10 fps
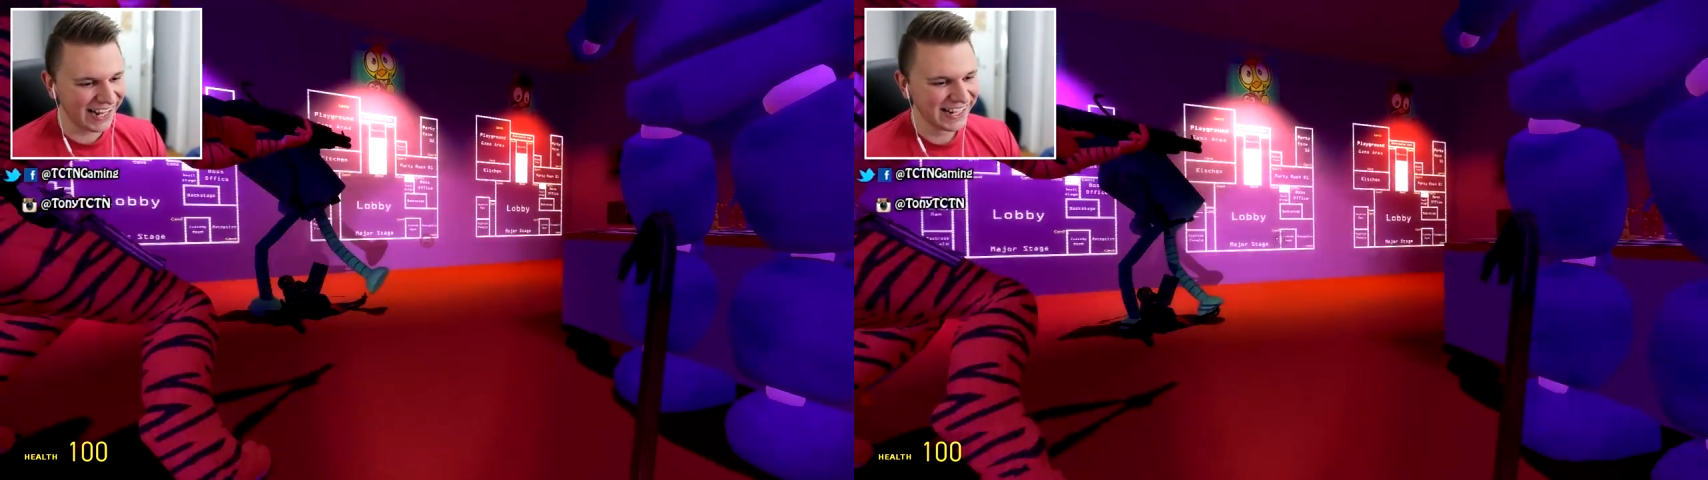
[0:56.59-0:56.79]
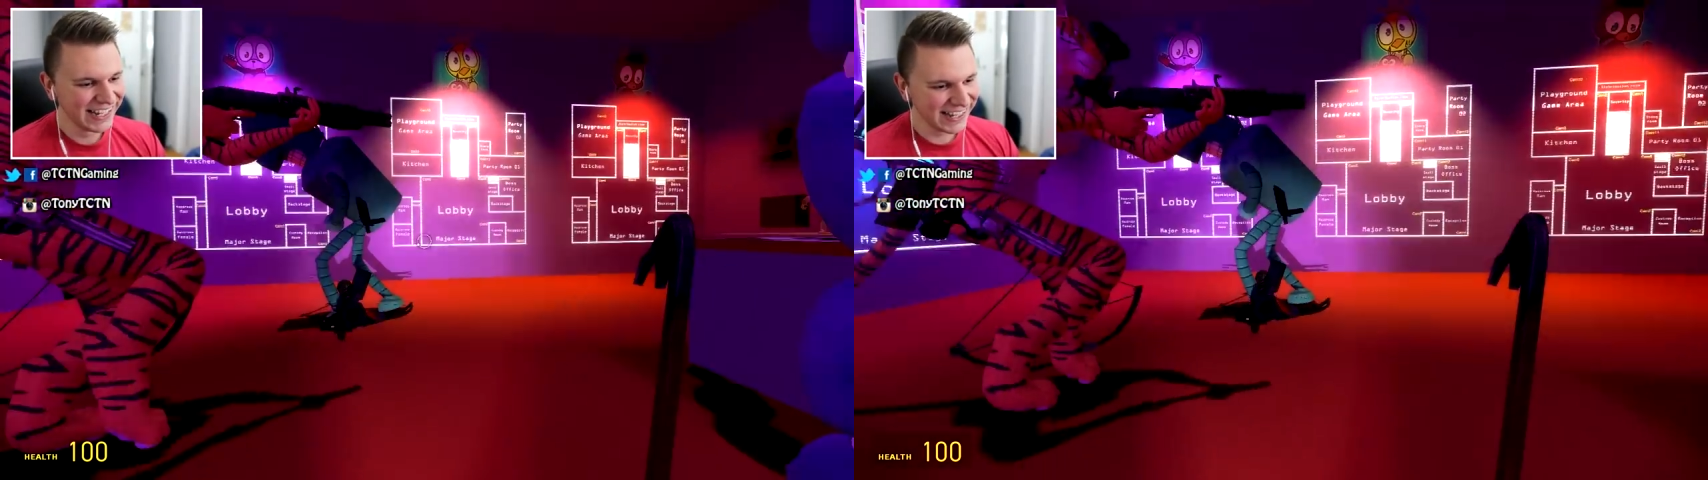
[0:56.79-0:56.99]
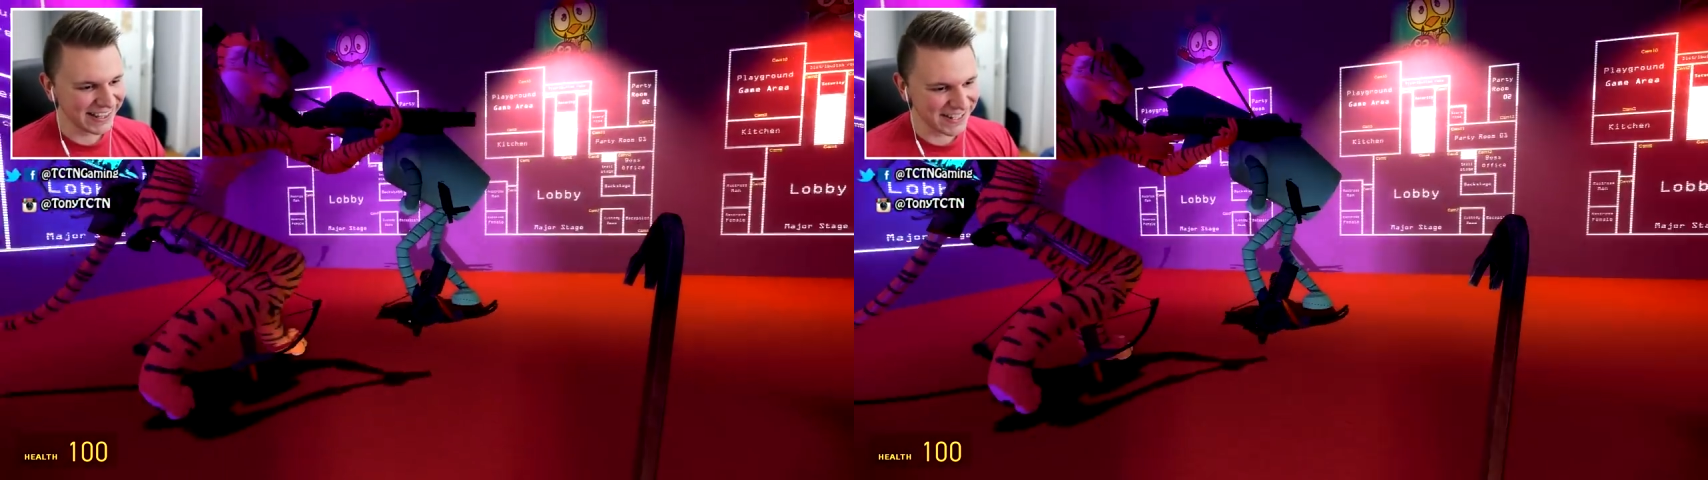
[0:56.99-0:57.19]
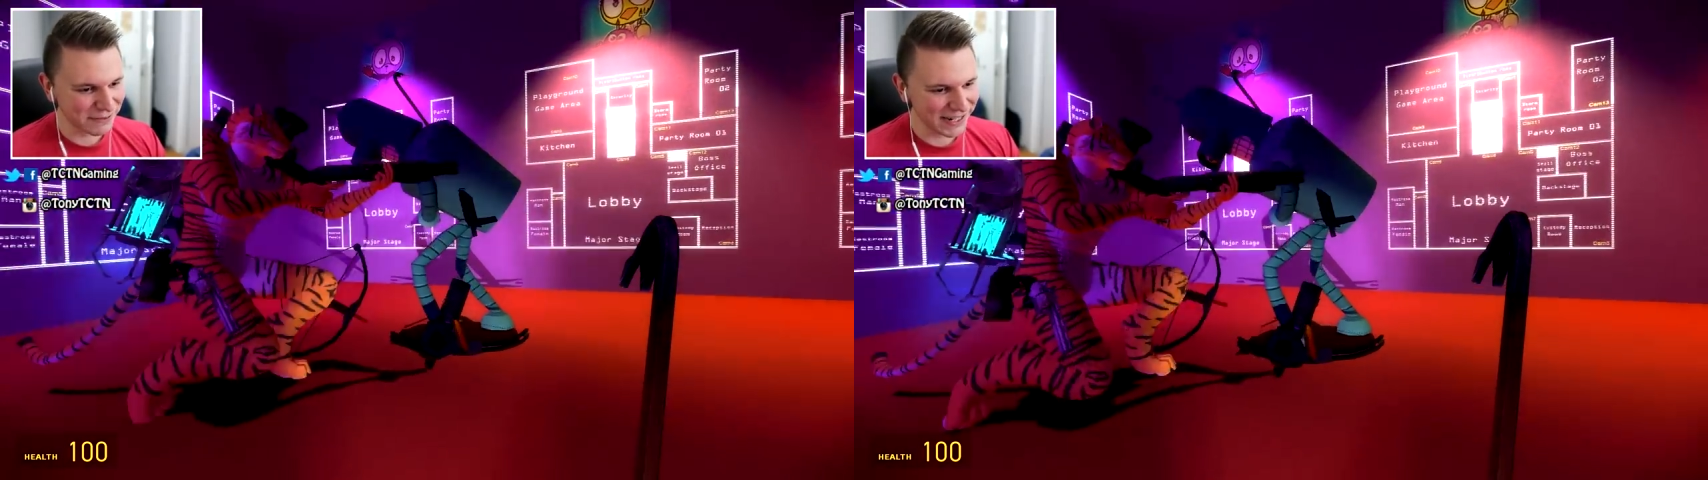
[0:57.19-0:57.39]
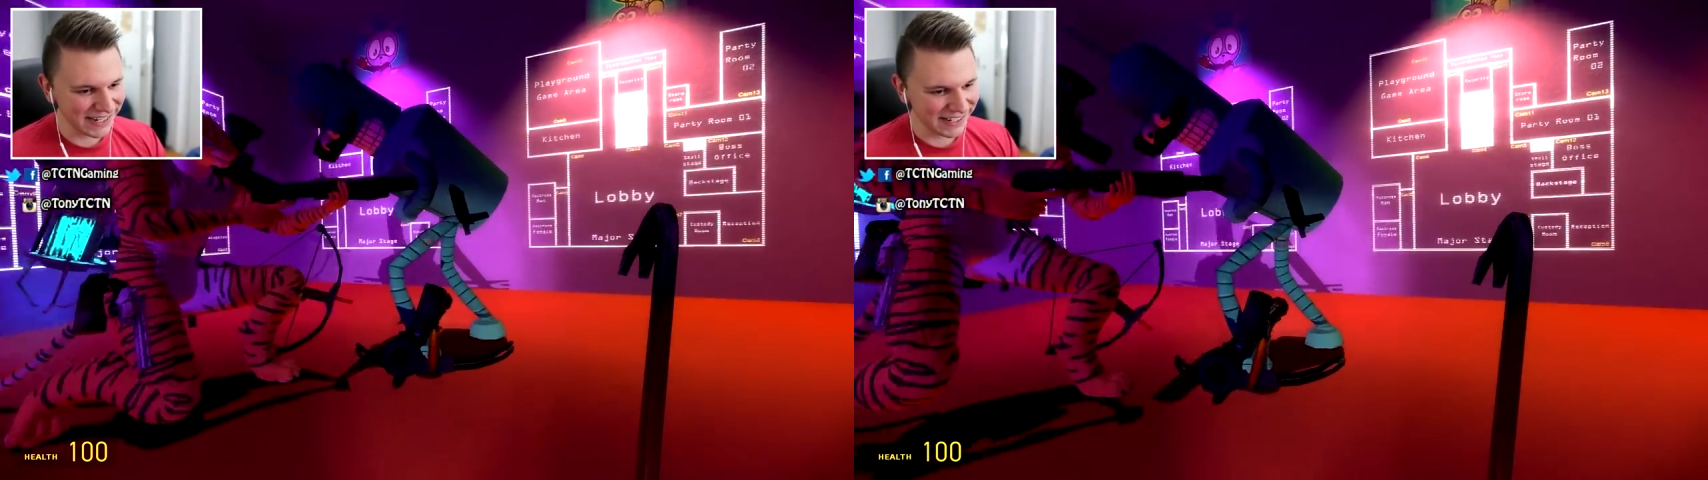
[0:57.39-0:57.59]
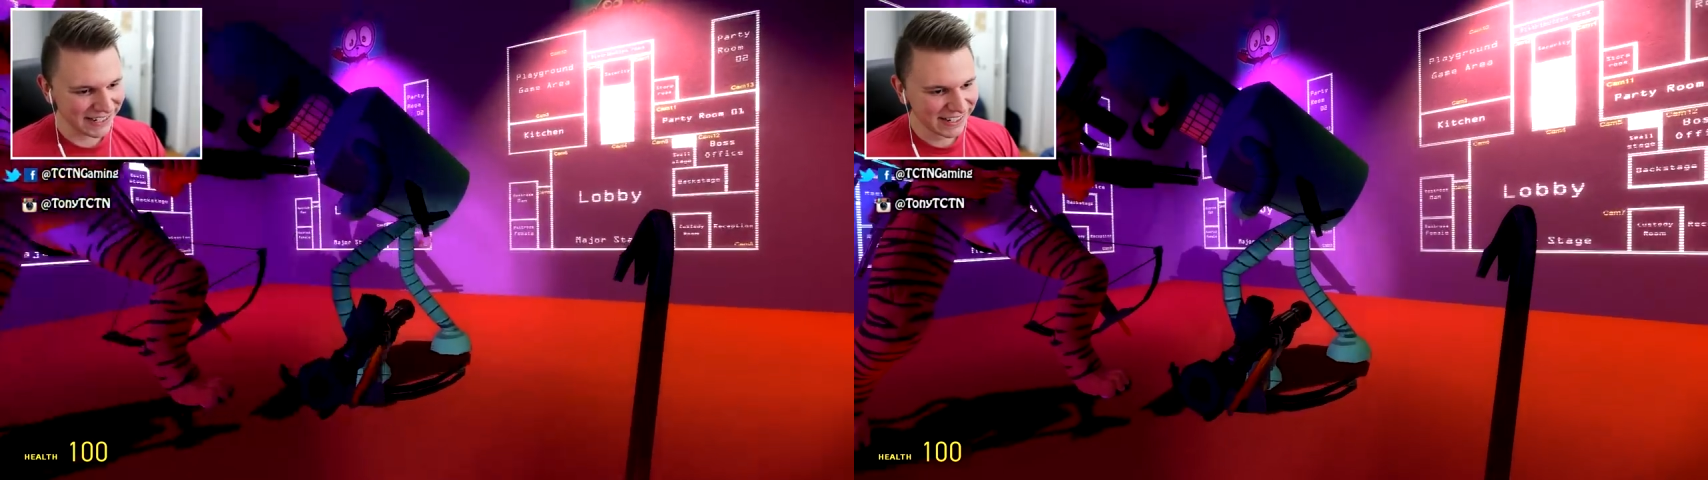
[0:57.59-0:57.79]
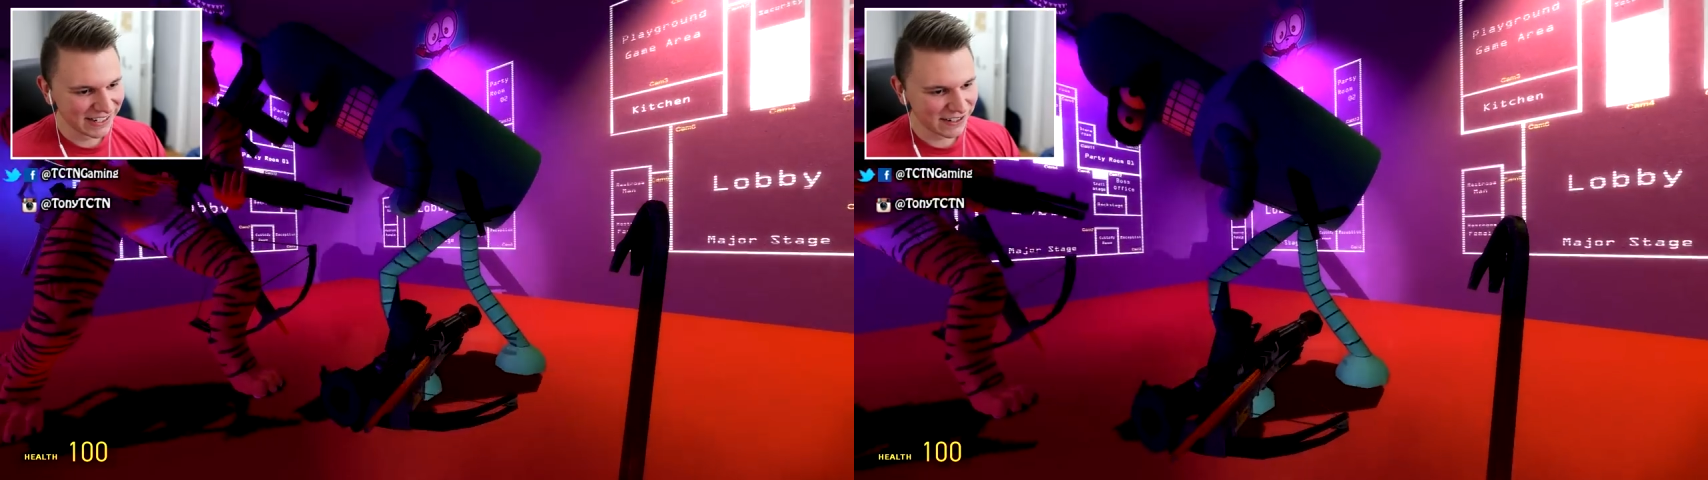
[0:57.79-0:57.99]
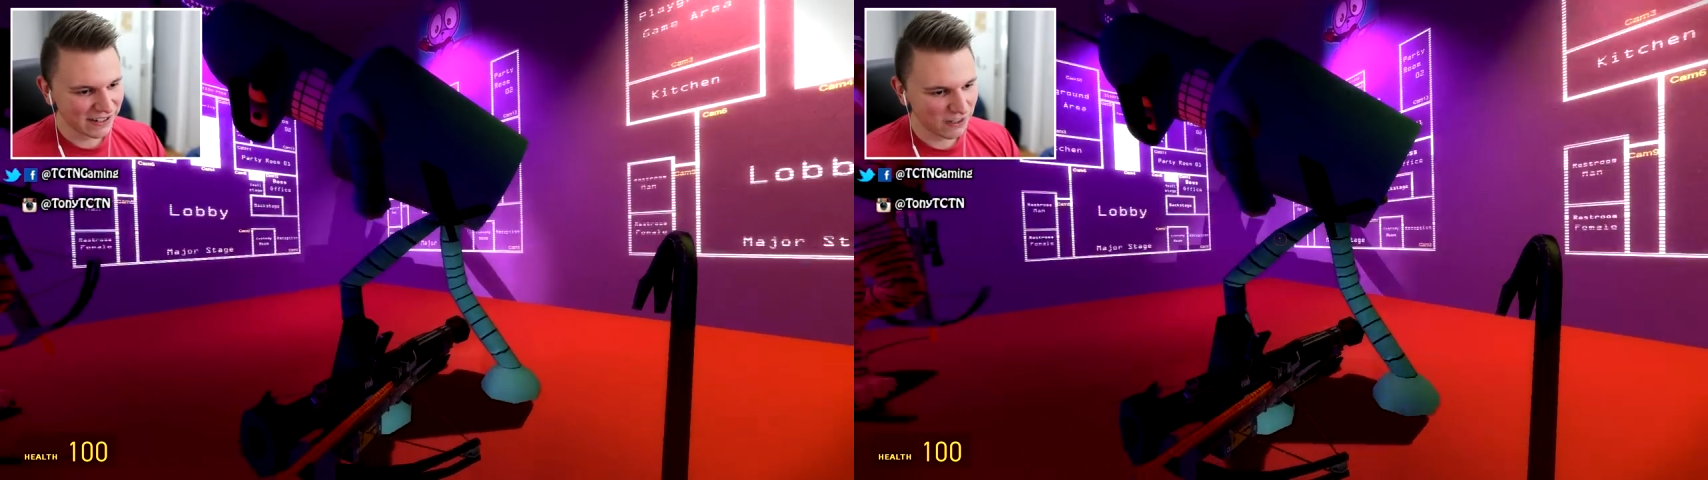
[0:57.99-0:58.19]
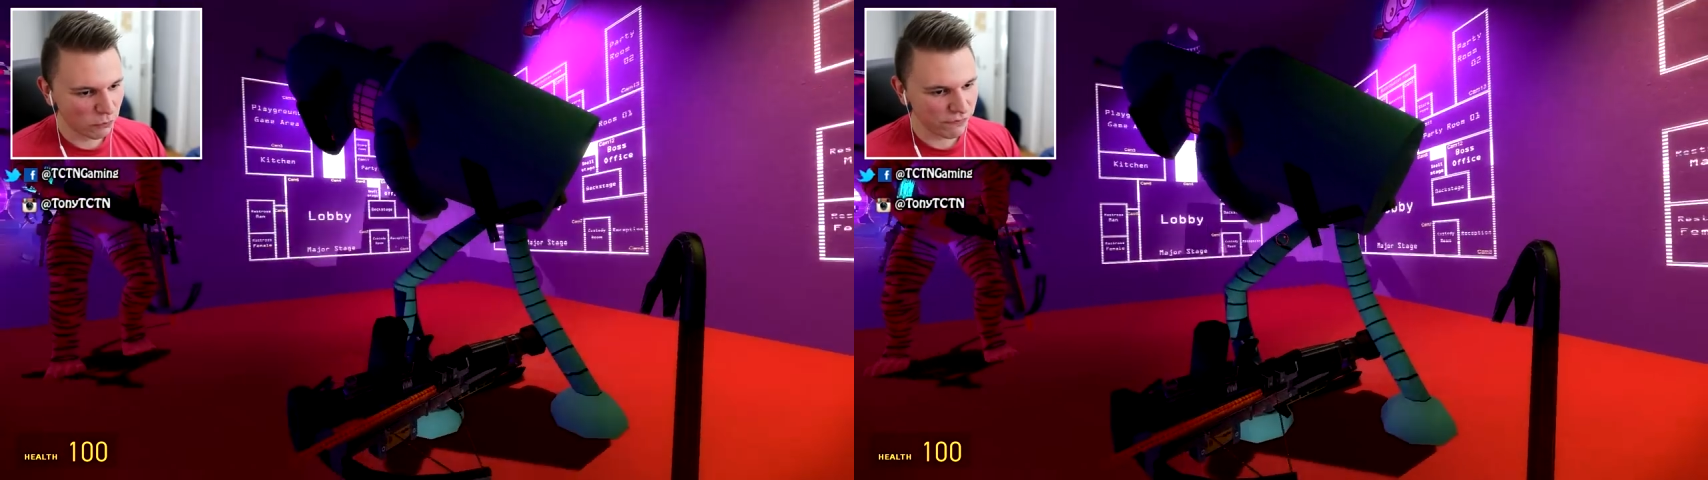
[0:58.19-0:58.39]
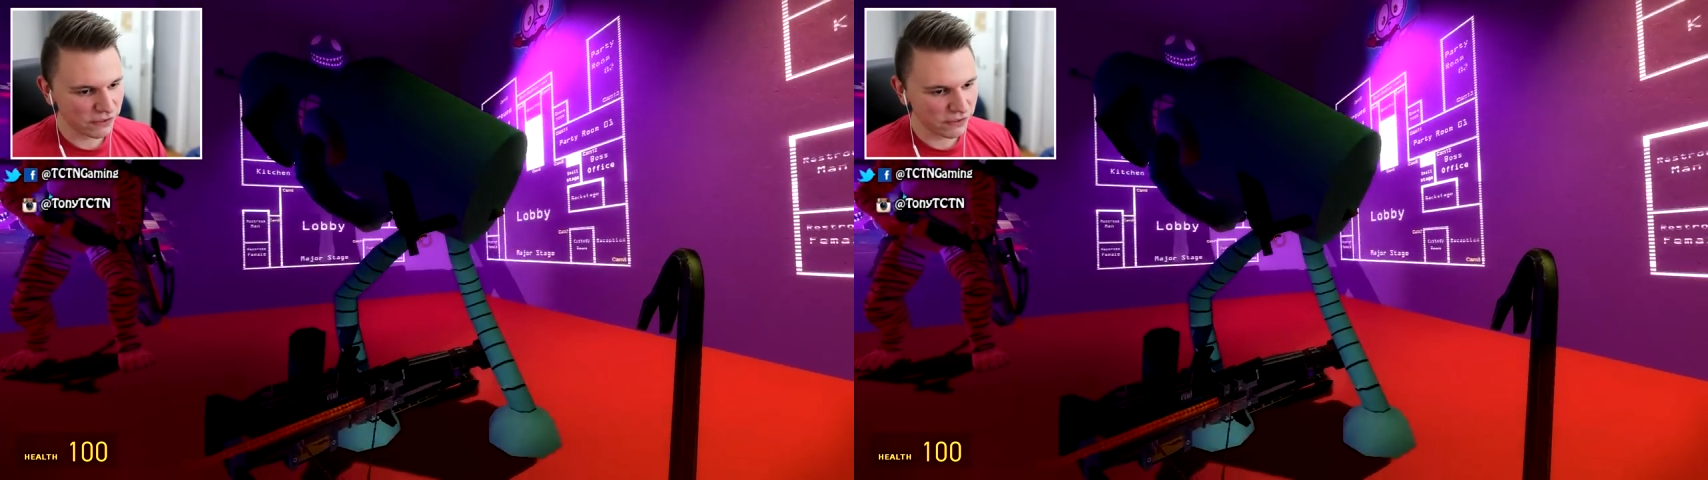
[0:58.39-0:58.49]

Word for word: That's great. With